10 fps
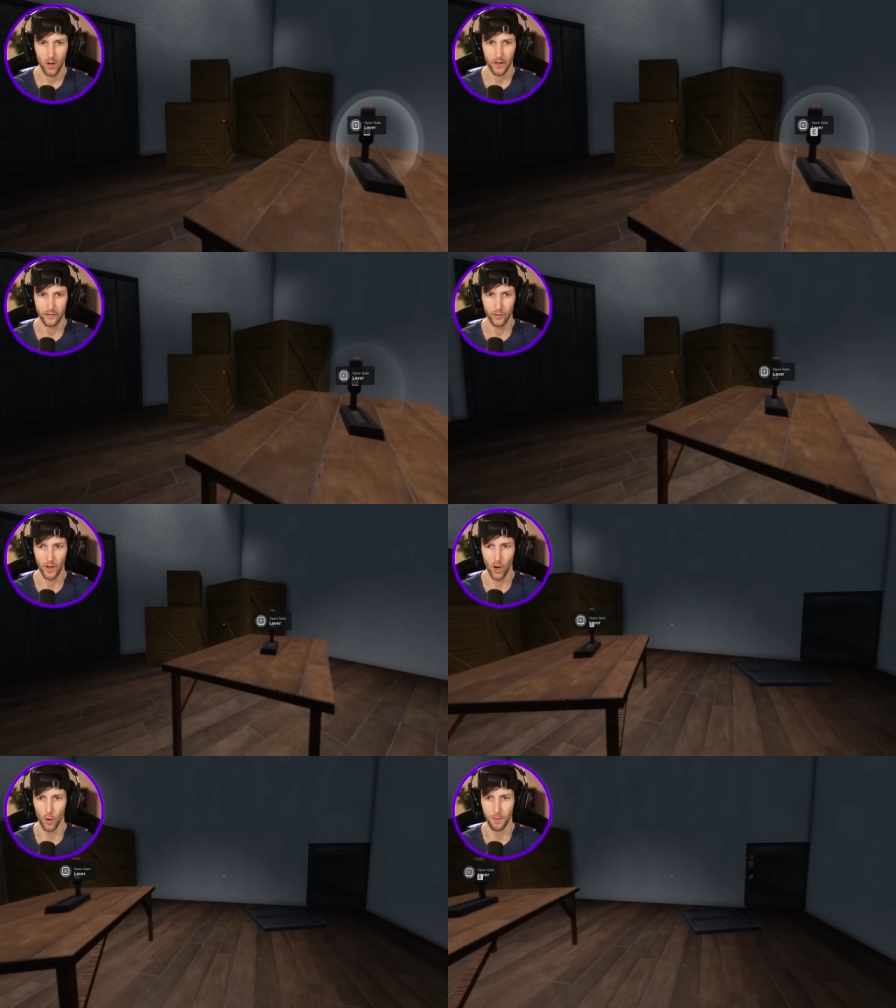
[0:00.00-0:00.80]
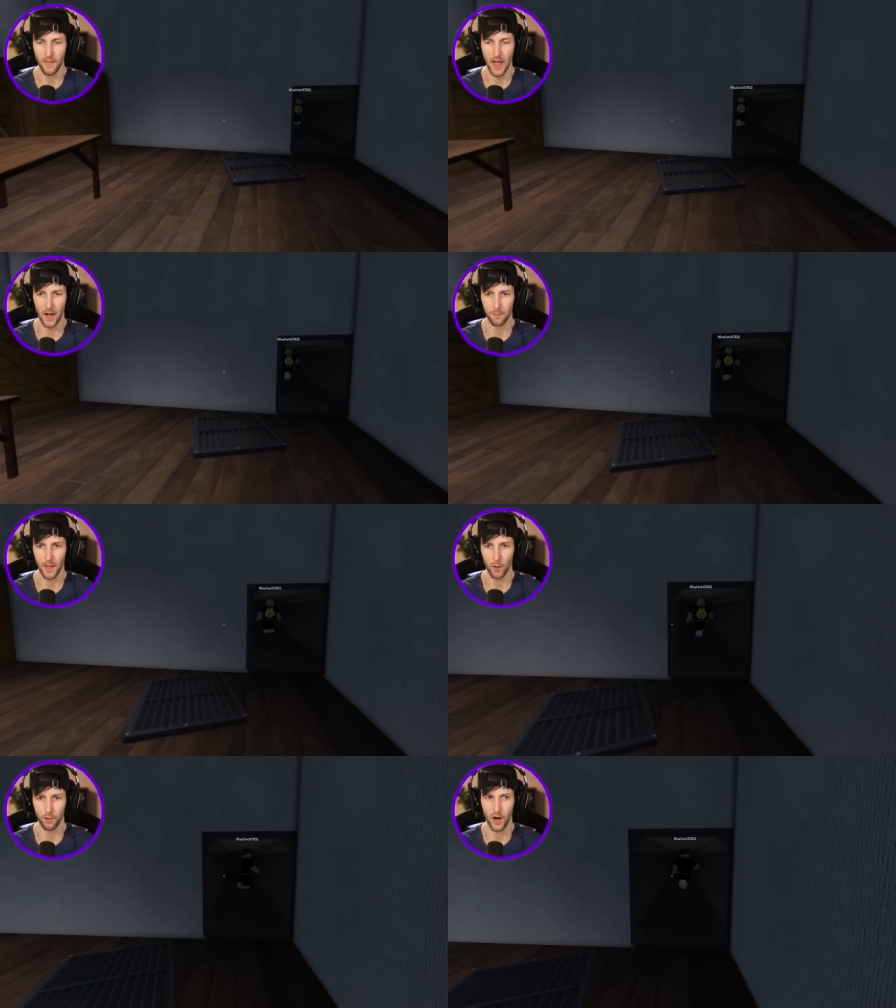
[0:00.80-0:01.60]
Okay, so I open that
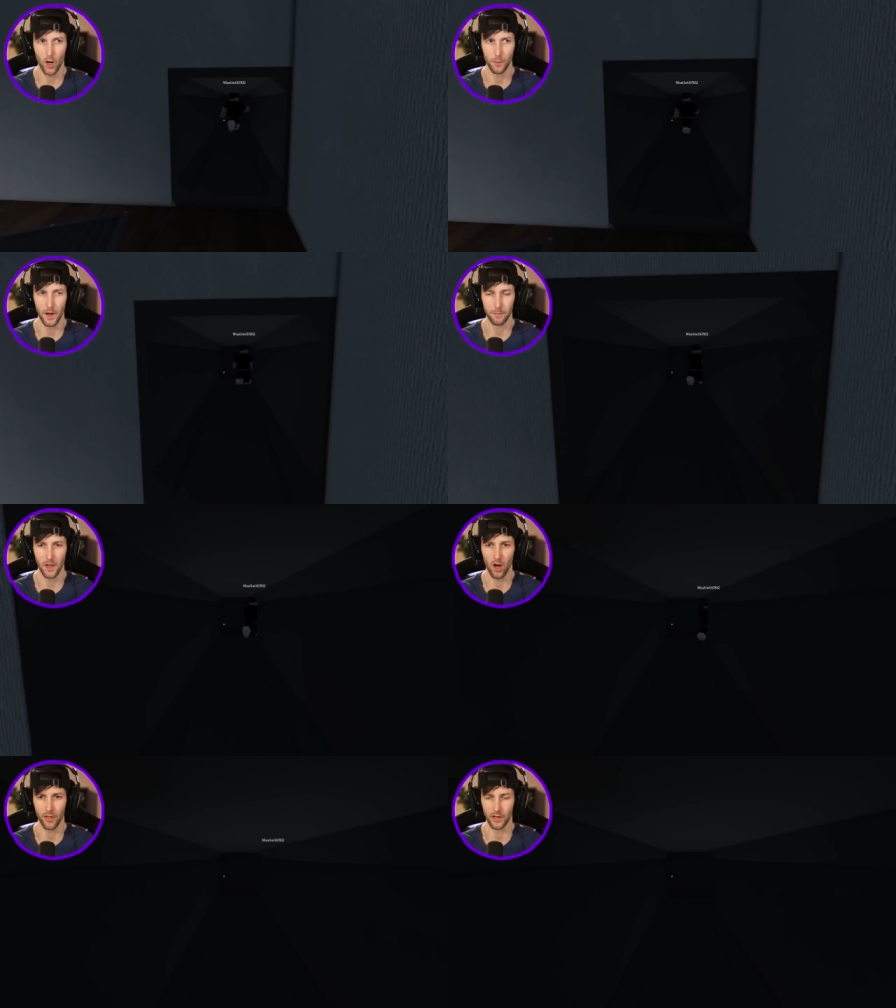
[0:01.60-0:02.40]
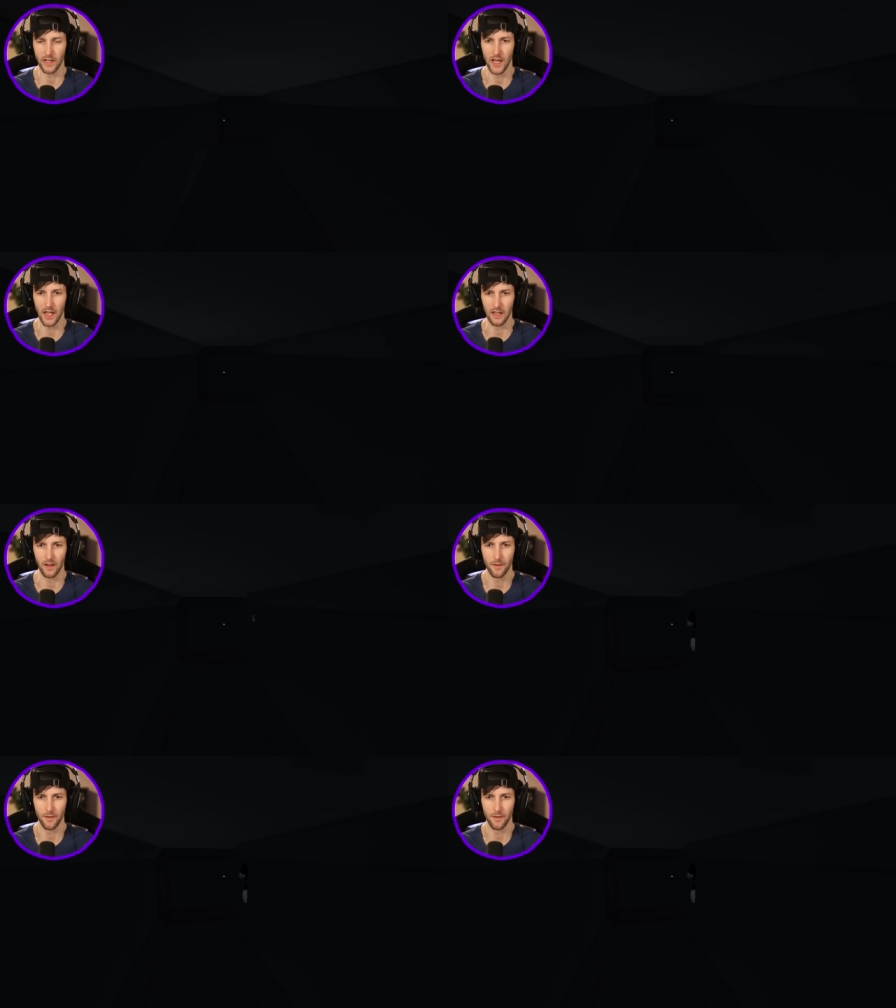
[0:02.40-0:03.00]
up. That'll probably open up the other gate.